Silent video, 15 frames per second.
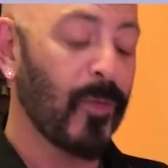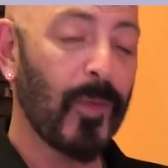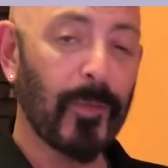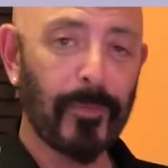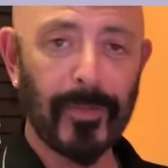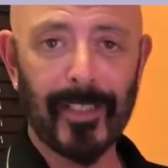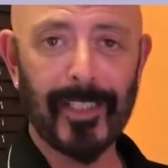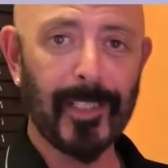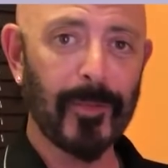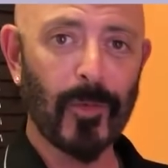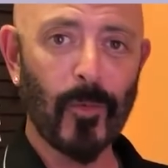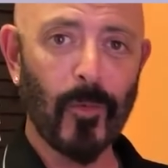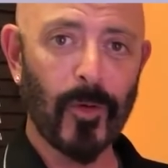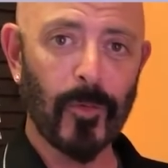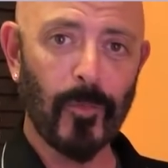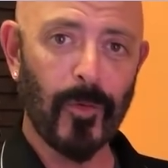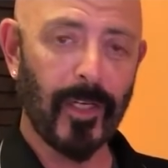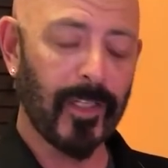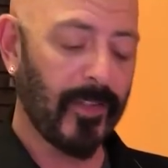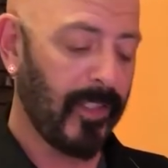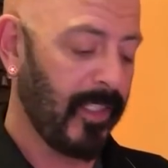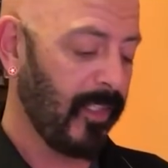just releases more
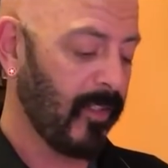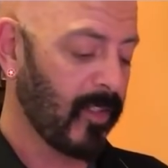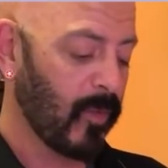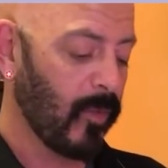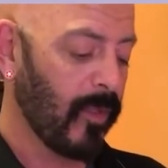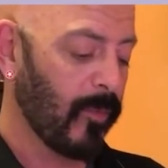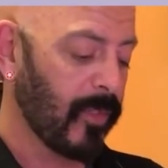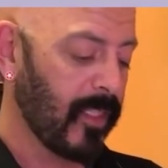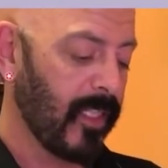of the scent of that